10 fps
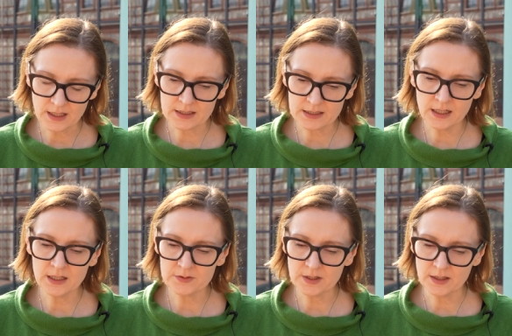
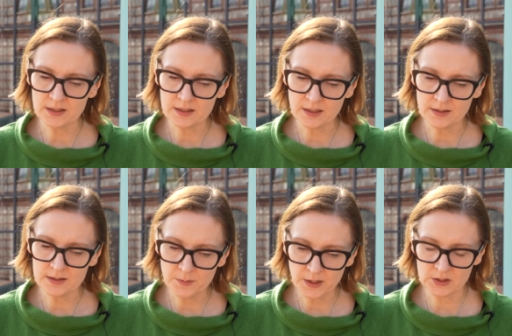style of
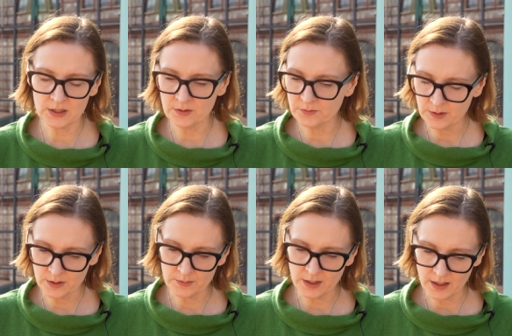depiction of, you
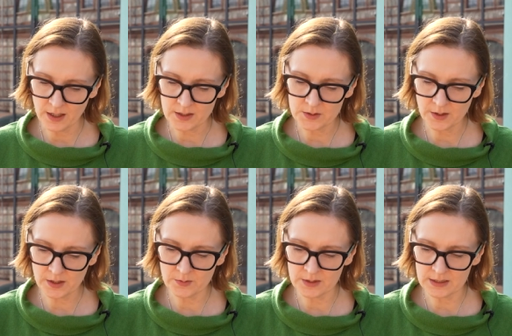know,
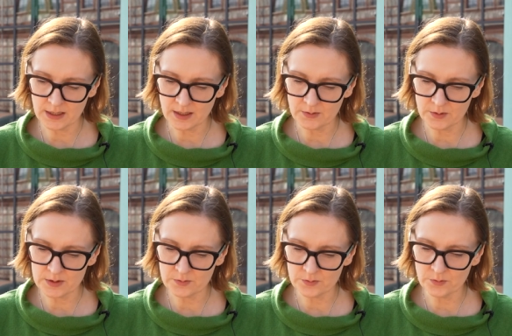artwork
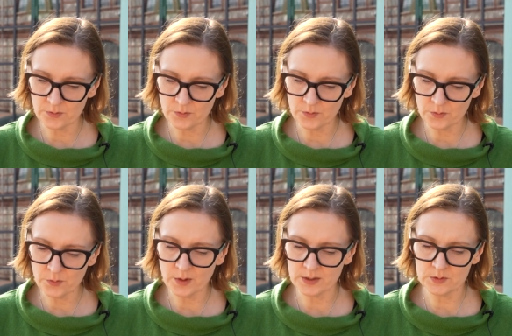was
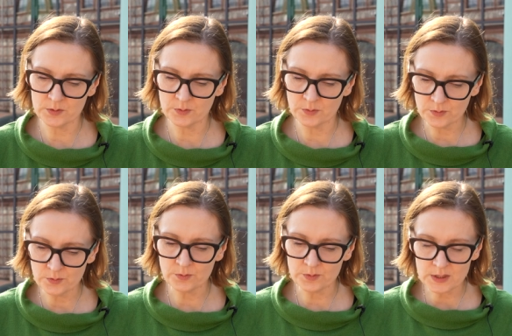what
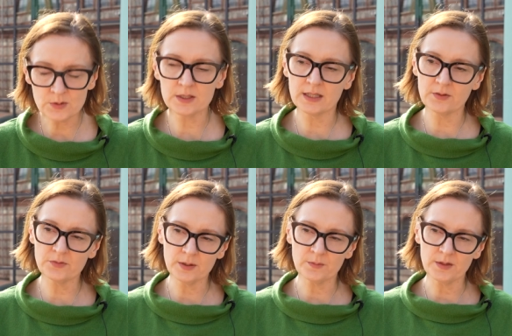suited that
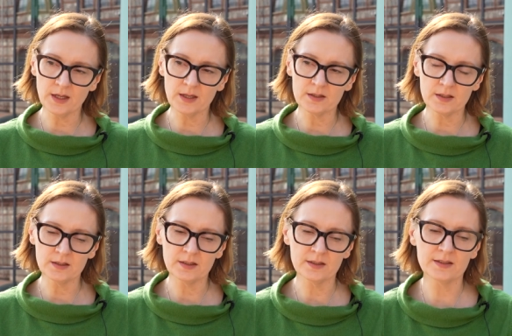film
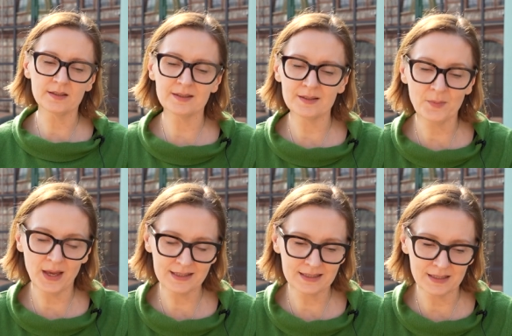the
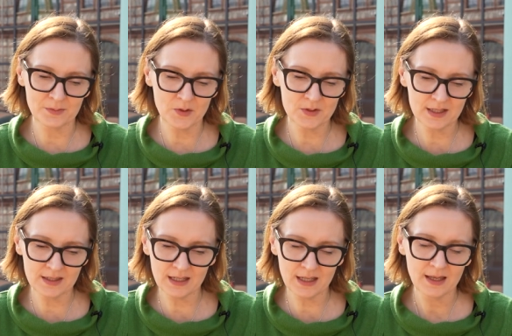best and the most, I
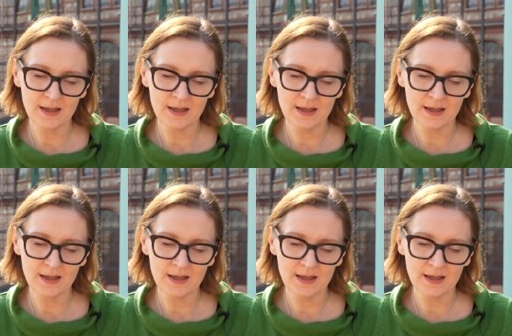think.